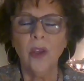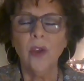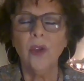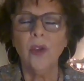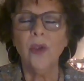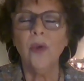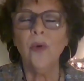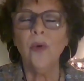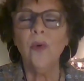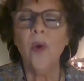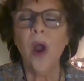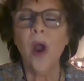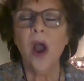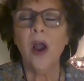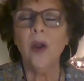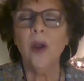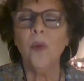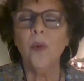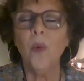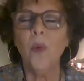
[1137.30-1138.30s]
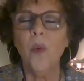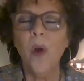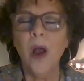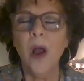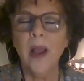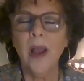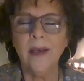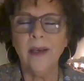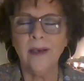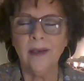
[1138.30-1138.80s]
You are
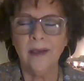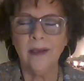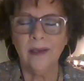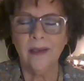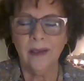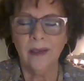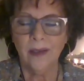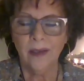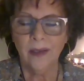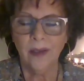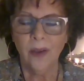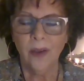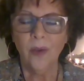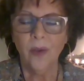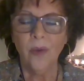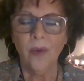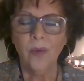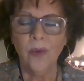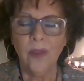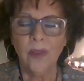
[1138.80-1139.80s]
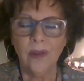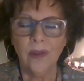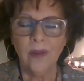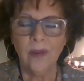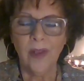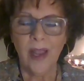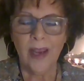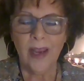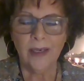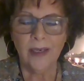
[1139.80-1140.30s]
one with the
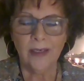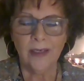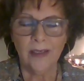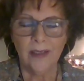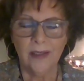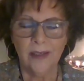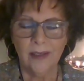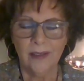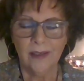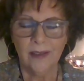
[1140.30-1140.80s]
light.